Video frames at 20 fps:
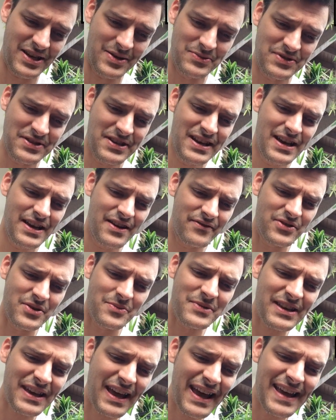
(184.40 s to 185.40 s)
comes
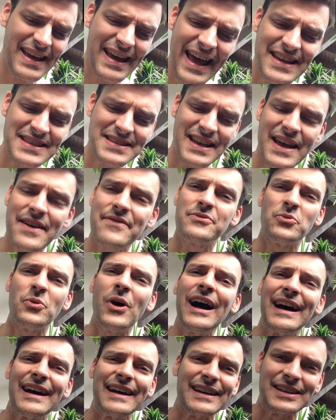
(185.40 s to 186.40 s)
from
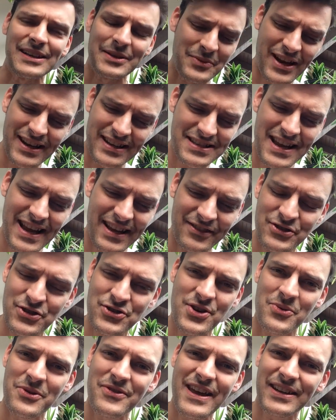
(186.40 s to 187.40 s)
KSFY, and I'm not exactly
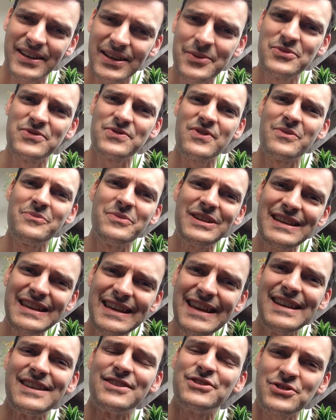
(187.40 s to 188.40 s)
sure where that comes from, but
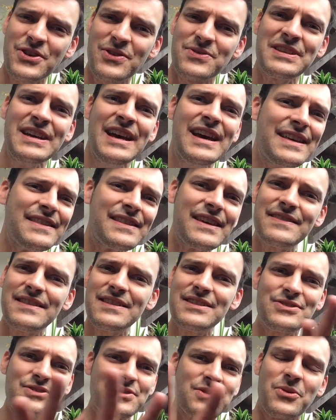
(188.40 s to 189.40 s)
again, it shows that
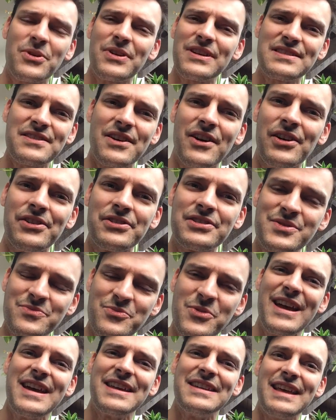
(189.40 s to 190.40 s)
these stories all
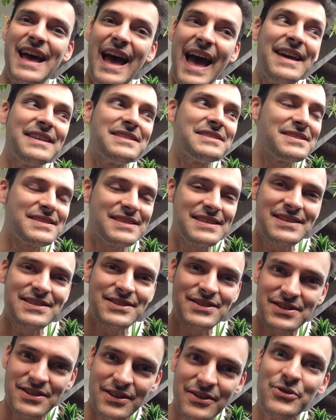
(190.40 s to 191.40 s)
spread as
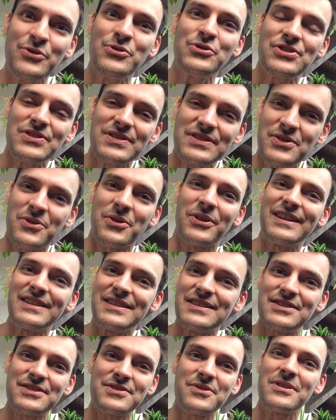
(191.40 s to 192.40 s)
these
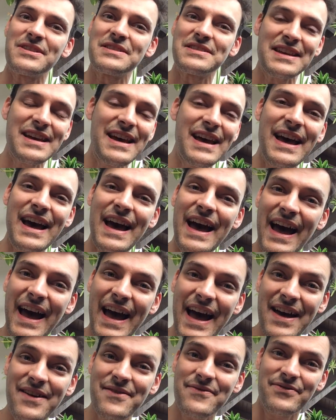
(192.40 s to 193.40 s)
solutions-oriented stories
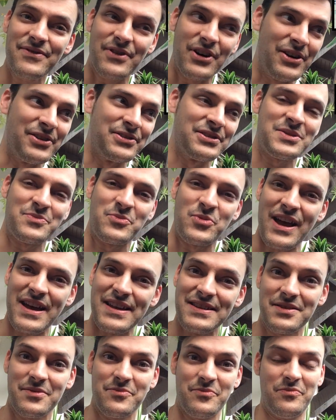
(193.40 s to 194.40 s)
have all
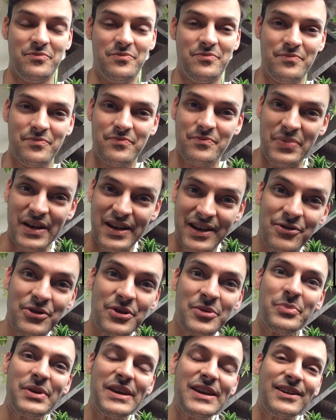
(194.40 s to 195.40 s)
spread.
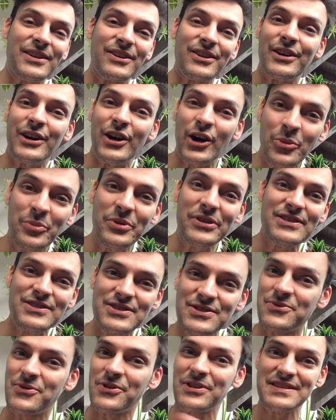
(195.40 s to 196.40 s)
Peer-to-peer,
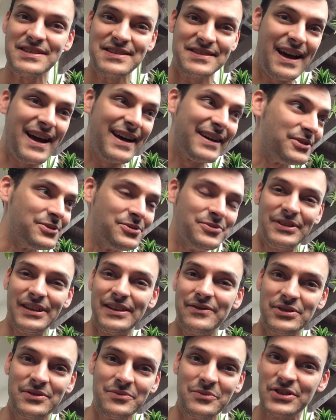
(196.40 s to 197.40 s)
open-source style,
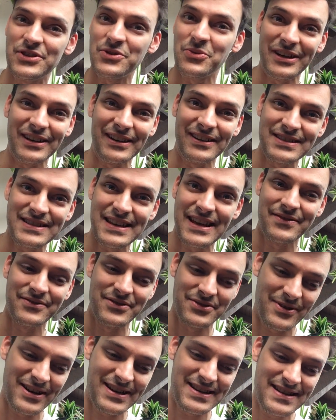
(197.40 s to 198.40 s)
even between
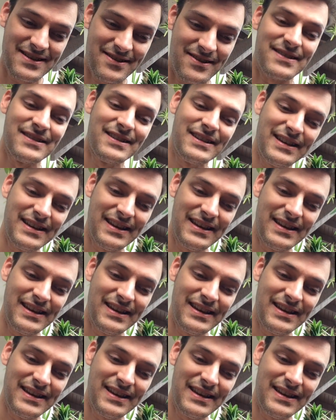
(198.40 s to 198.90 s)
ourselves right here.